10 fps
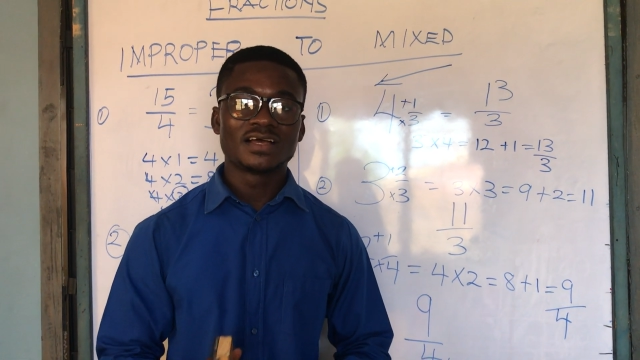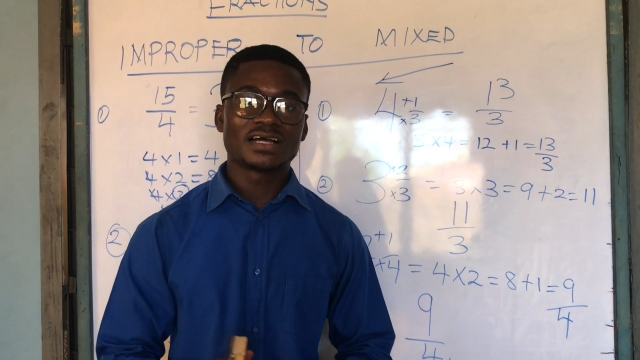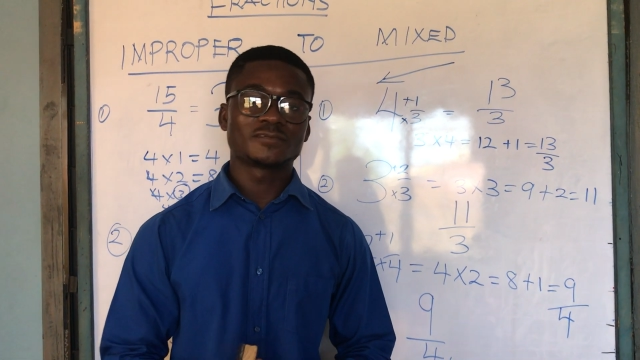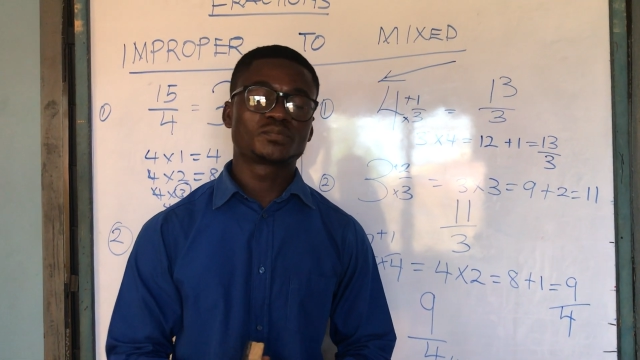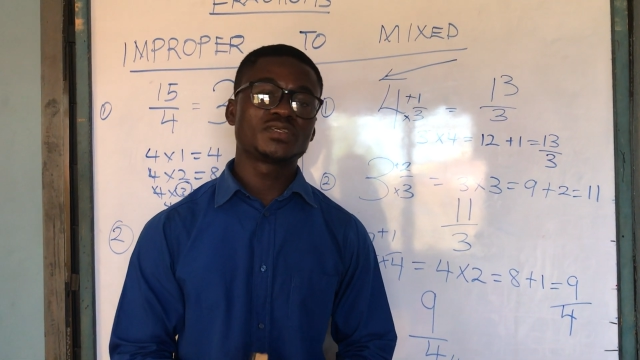
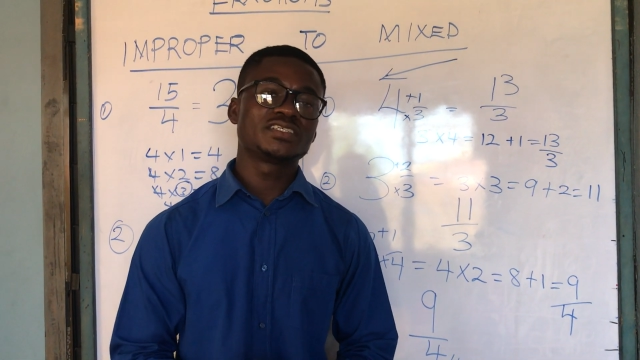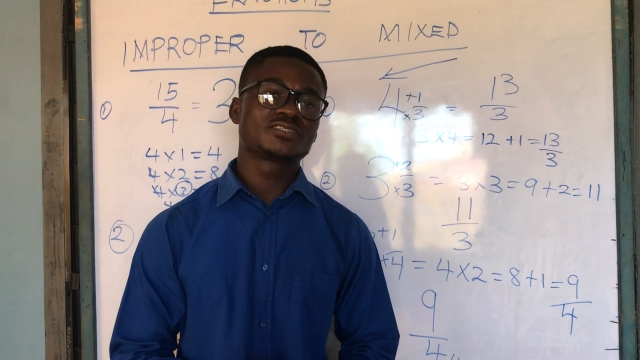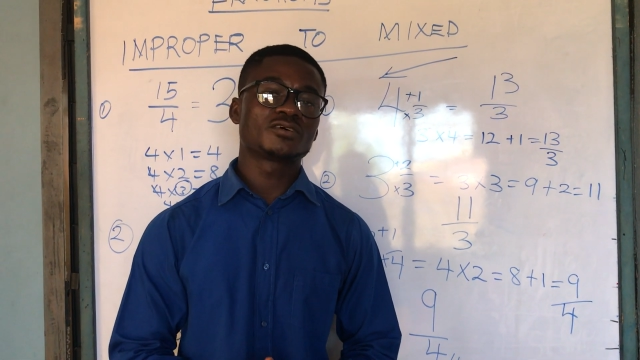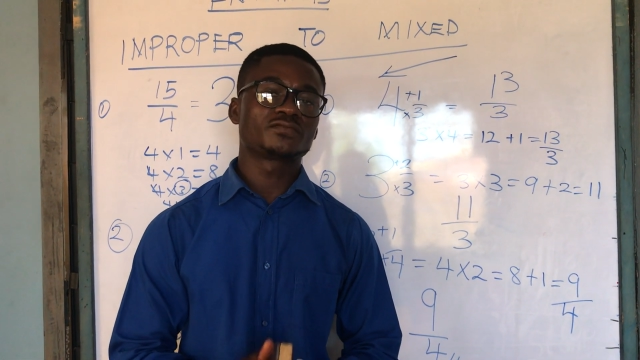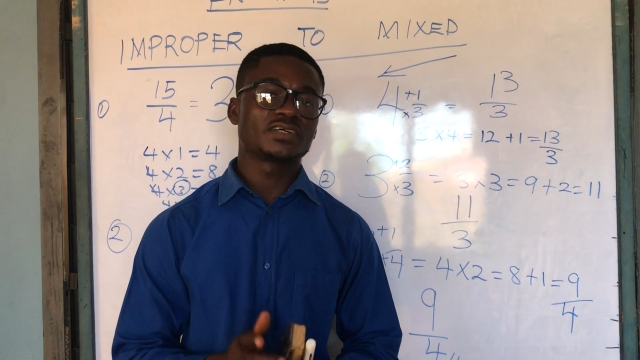And
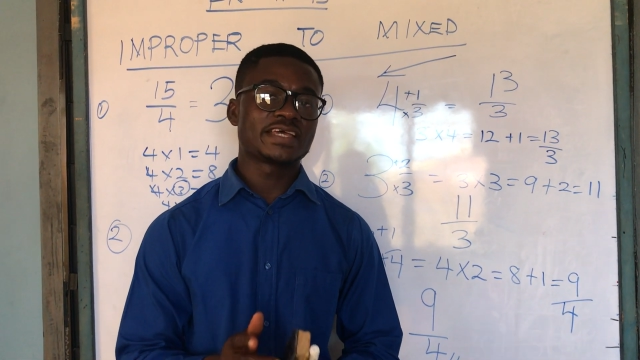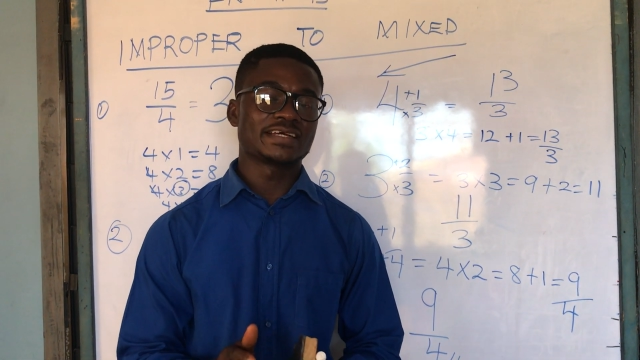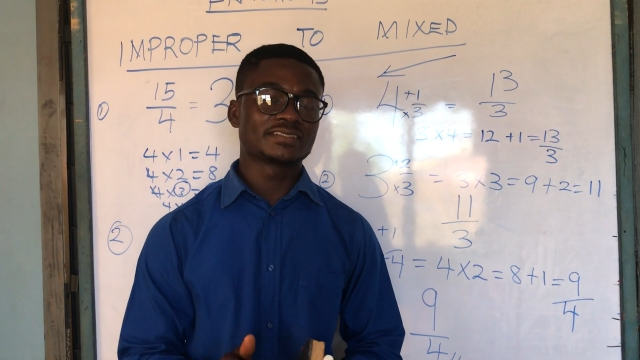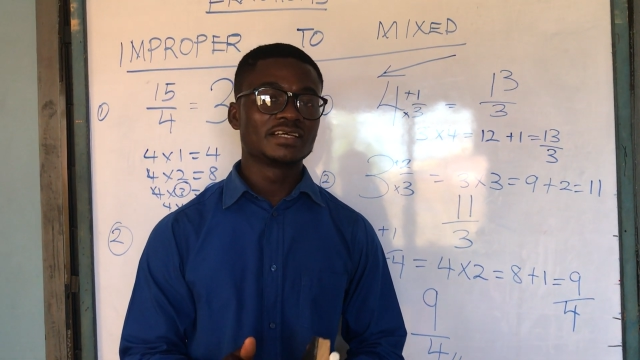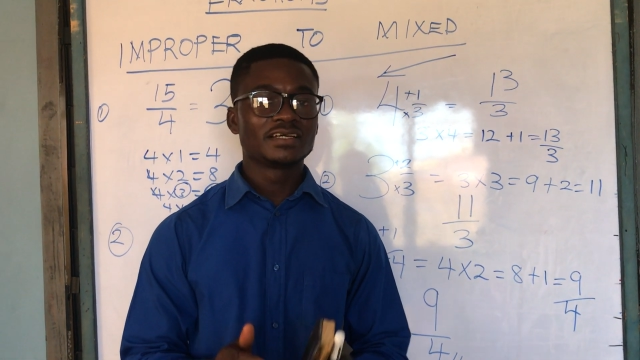please don't
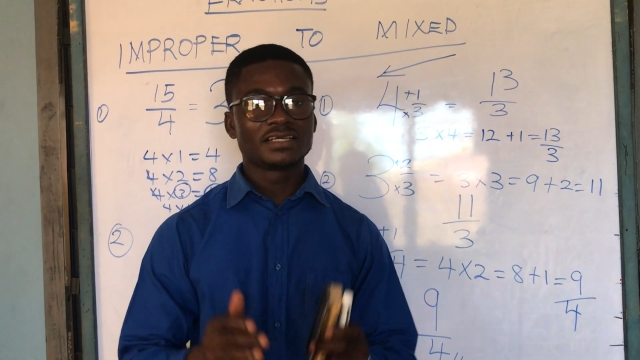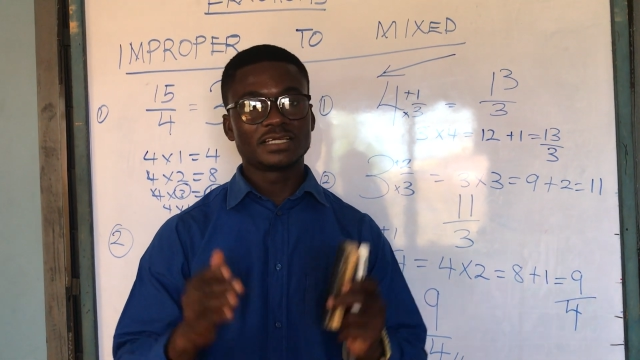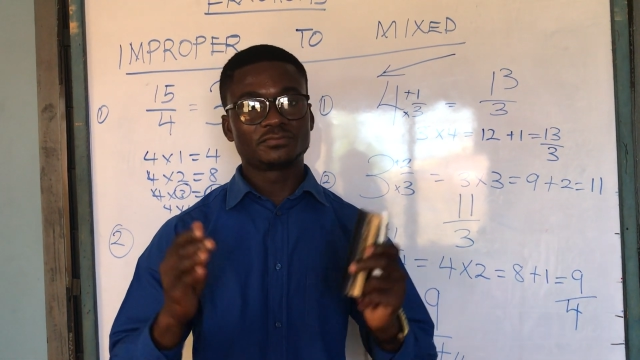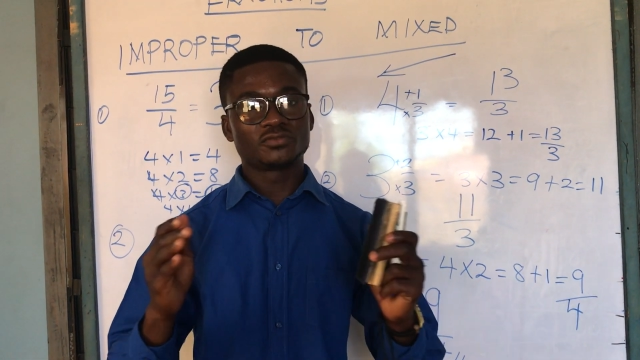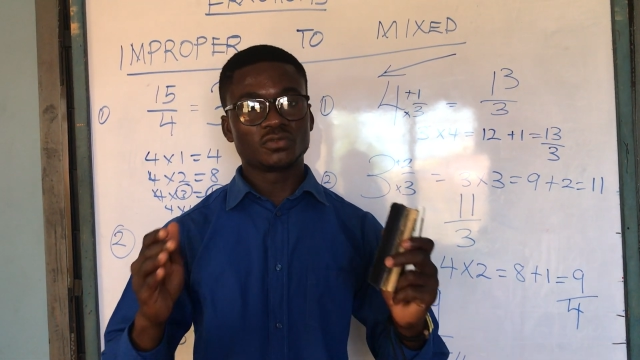forget,
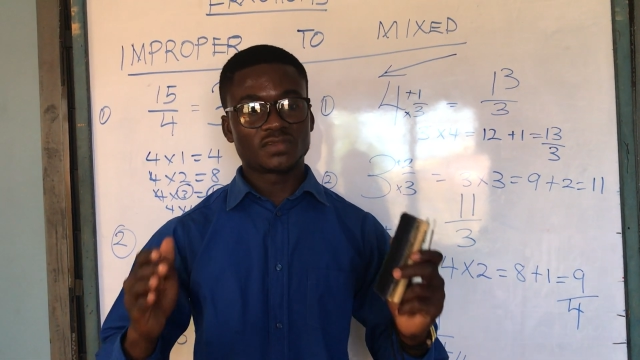if you